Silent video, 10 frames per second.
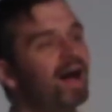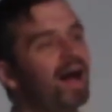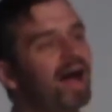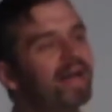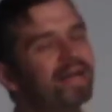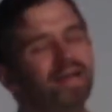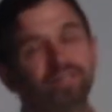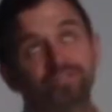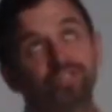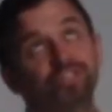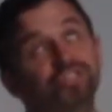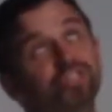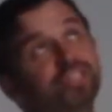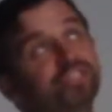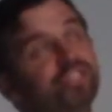I was
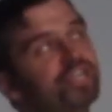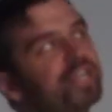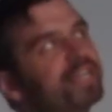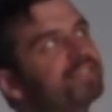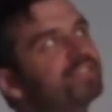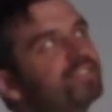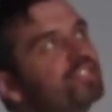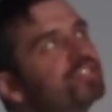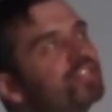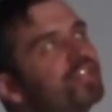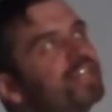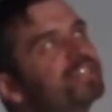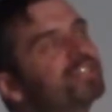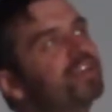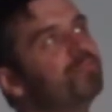just curious.
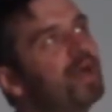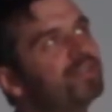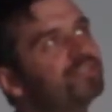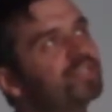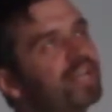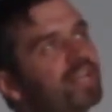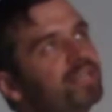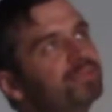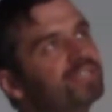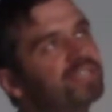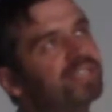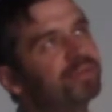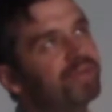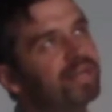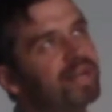If Pastor Kelly was in here
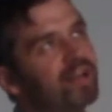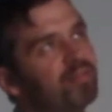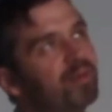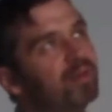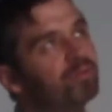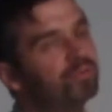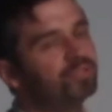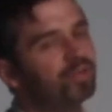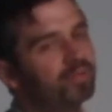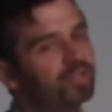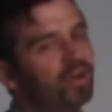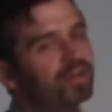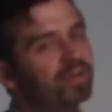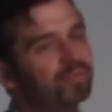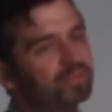reading out of the Bible, would y'all be
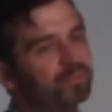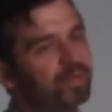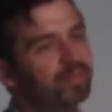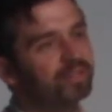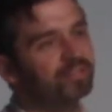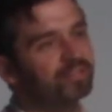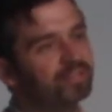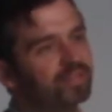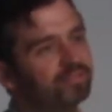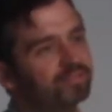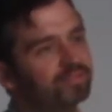talking and whispering amongst yourself?